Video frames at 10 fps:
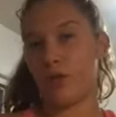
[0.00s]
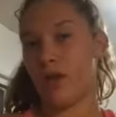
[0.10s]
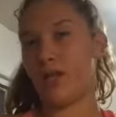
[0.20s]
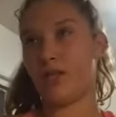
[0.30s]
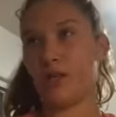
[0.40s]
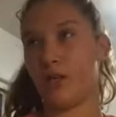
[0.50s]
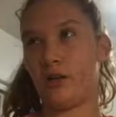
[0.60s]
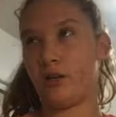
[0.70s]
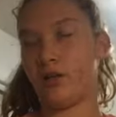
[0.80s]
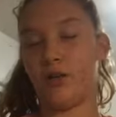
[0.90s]
and to cook.
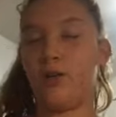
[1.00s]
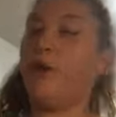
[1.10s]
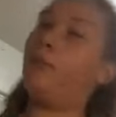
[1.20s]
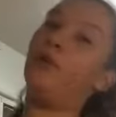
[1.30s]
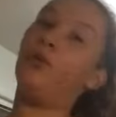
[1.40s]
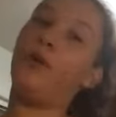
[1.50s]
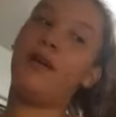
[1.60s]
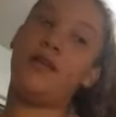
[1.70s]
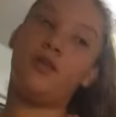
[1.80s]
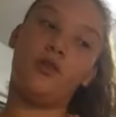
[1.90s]
So I'm gonna
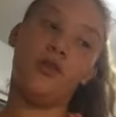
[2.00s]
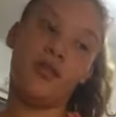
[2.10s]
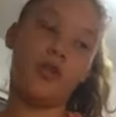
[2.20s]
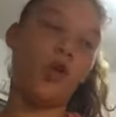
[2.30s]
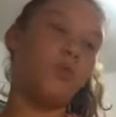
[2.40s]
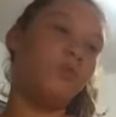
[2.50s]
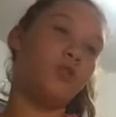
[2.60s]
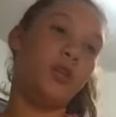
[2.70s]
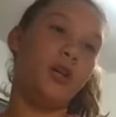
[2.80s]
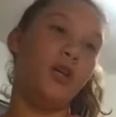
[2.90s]
wait until this is
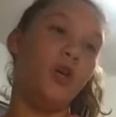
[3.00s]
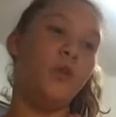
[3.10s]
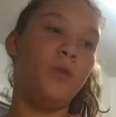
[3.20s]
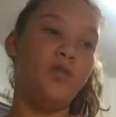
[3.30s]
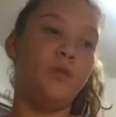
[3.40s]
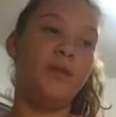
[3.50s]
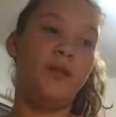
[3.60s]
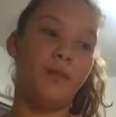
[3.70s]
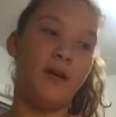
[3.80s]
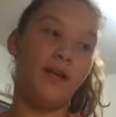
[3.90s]
almost done, which should be in
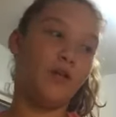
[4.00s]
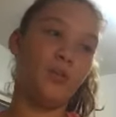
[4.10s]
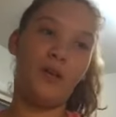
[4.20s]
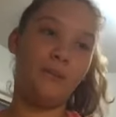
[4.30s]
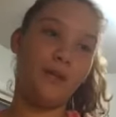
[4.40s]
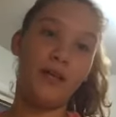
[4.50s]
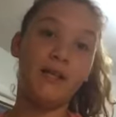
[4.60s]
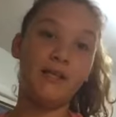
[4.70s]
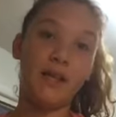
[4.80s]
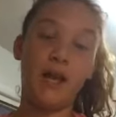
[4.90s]
about like 20
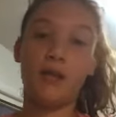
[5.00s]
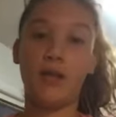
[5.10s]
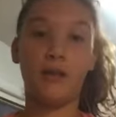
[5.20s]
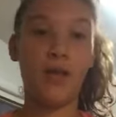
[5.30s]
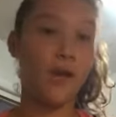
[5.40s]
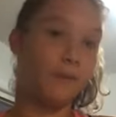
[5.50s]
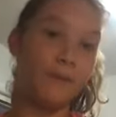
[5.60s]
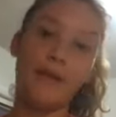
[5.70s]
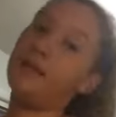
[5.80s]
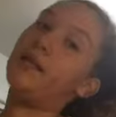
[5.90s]
minutes, and then yeah,
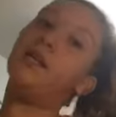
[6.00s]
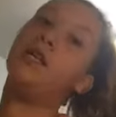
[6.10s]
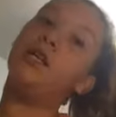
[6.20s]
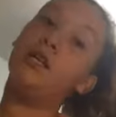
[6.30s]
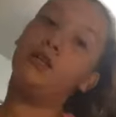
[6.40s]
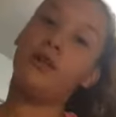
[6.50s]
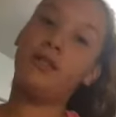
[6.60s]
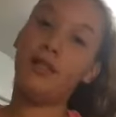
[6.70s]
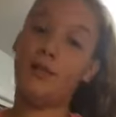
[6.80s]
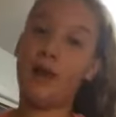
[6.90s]
that's it. So I'll
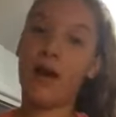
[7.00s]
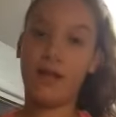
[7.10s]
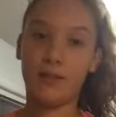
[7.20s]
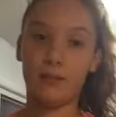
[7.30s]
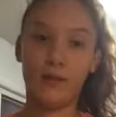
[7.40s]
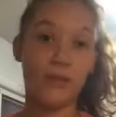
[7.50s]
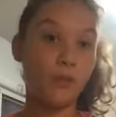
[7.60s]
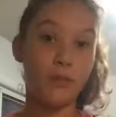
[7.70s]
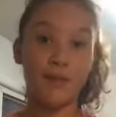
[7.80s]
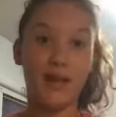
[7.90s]
see you guys when it's
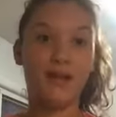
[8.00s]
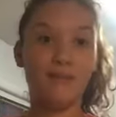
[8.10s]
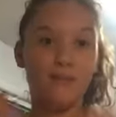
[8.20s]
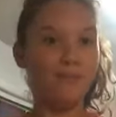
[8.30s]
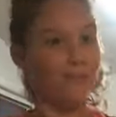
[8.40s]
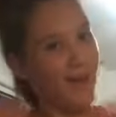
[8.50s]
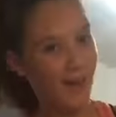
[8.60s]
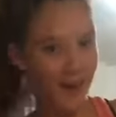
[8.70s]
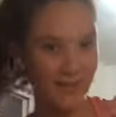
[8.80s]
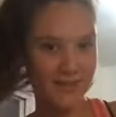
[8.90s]
almost done. Bye
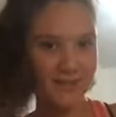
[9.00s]
guys.